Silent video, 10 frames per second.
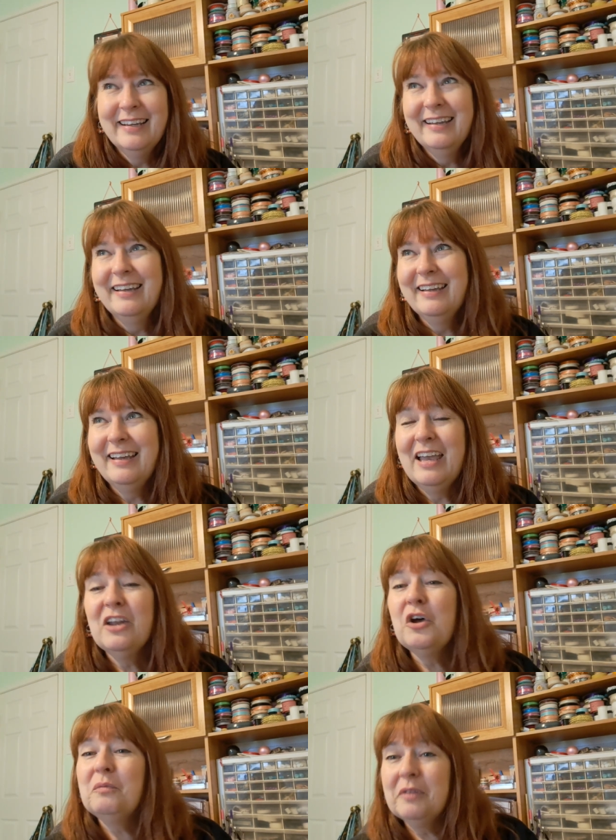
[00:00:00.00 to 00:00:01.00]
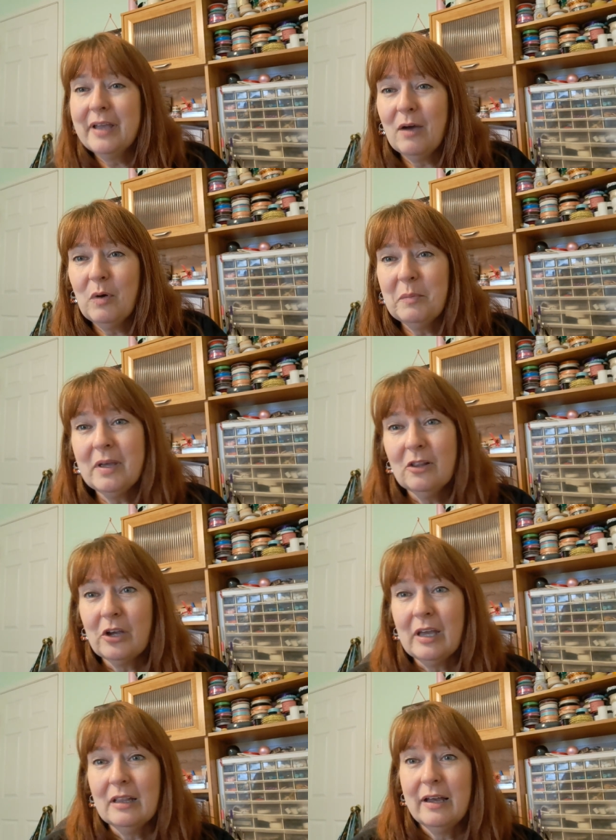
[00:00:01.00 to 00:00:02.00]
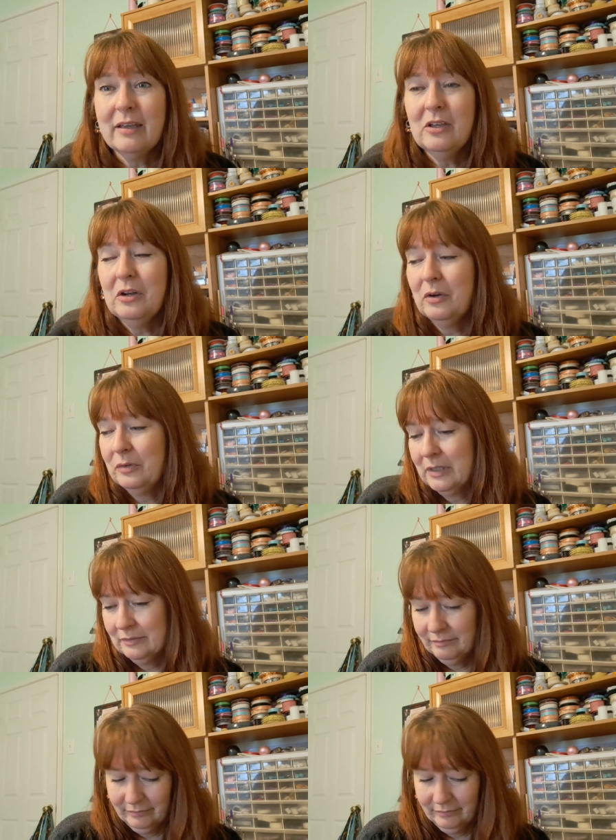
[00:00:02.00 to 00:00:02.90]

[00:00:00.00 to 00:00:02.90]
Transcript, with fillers: and hopefully I won't be looking like, you know, a, uh,